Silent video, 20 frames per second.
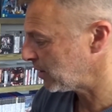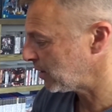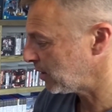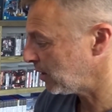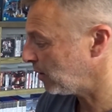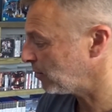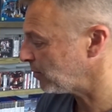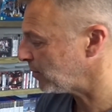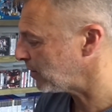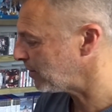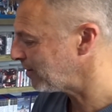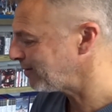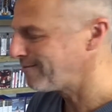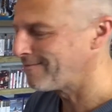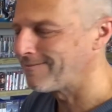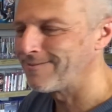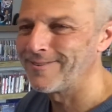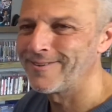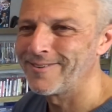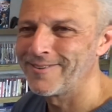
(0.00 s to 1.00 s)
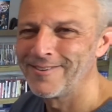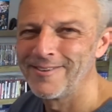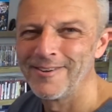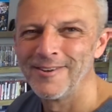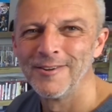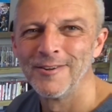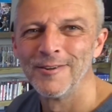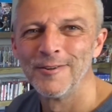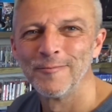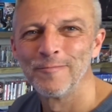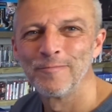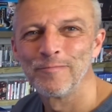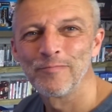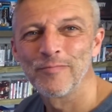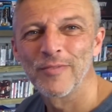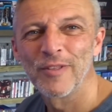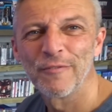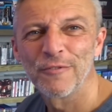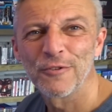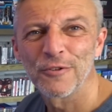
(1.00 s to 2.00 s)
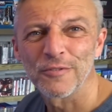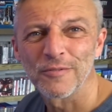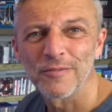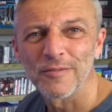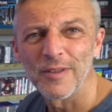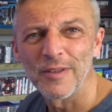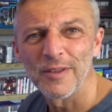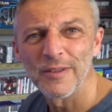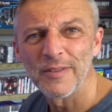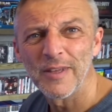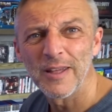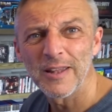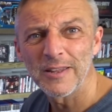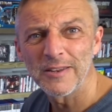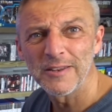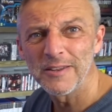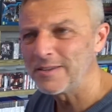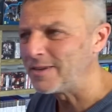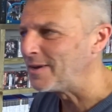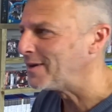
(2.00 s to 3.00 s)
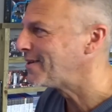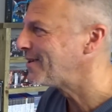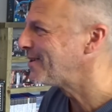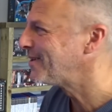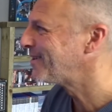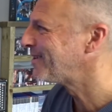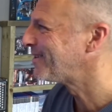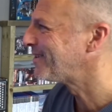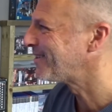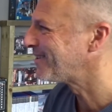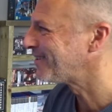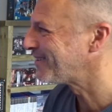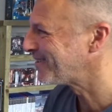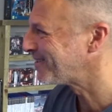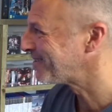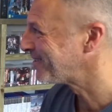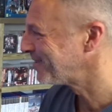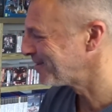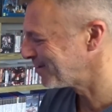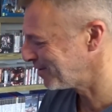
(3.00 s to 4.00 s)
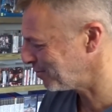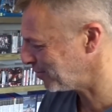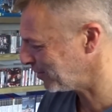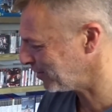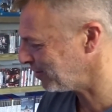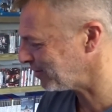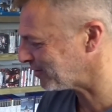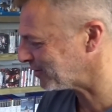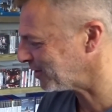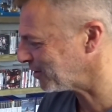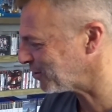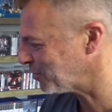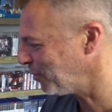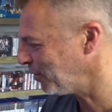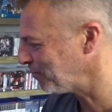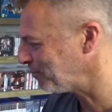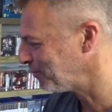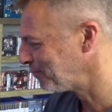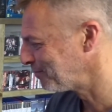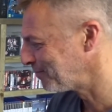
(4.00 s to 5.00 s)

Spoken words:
Oh yeah, I've got the LED. I'm like, oh, it didn't come on.